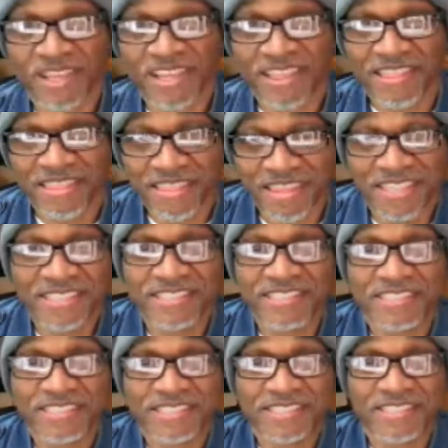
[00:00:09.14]

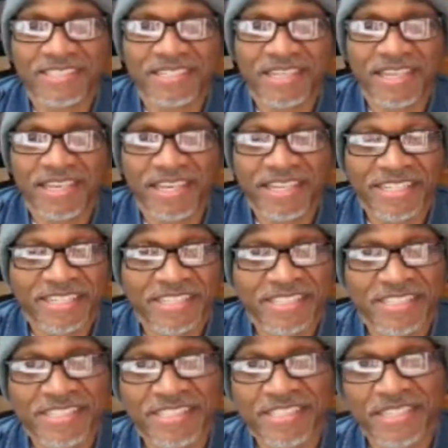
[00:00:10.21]
This
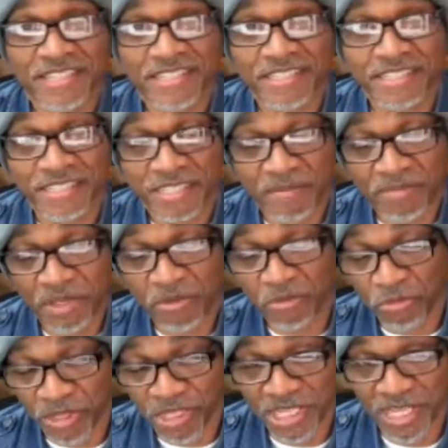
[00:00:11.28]
is
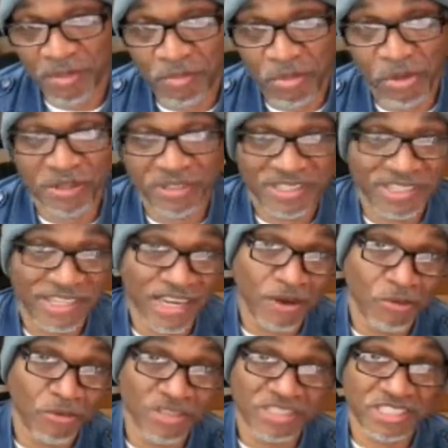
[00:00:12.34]
something really important that I
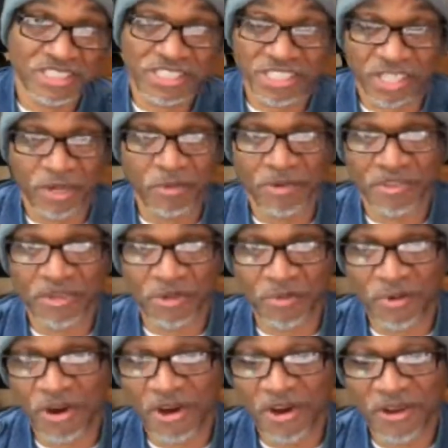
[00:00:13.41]
want to share with you
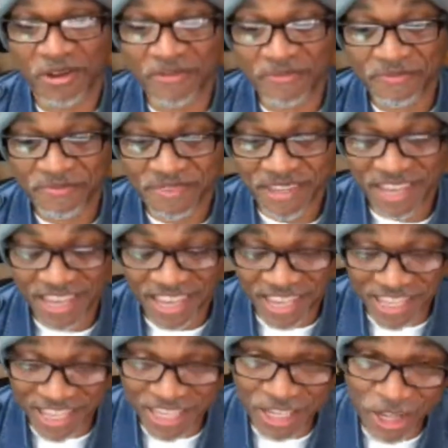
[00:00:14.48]
all.
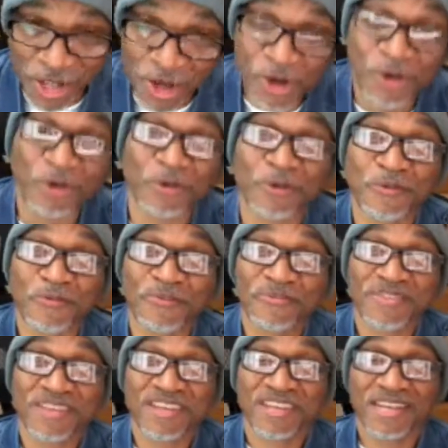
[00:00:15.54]
Hello.
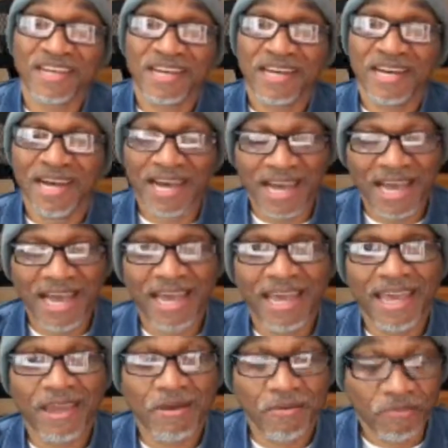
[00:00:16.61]

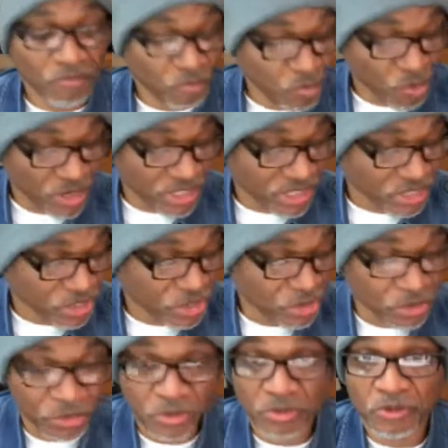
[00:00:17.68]
I want
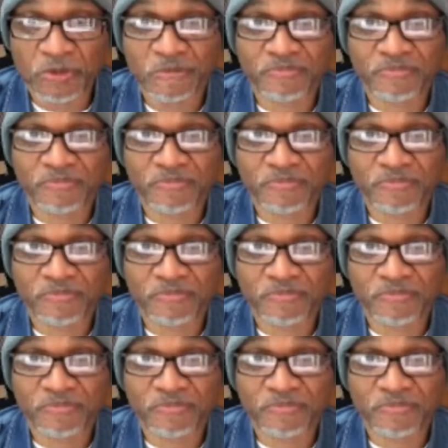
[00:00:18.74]
to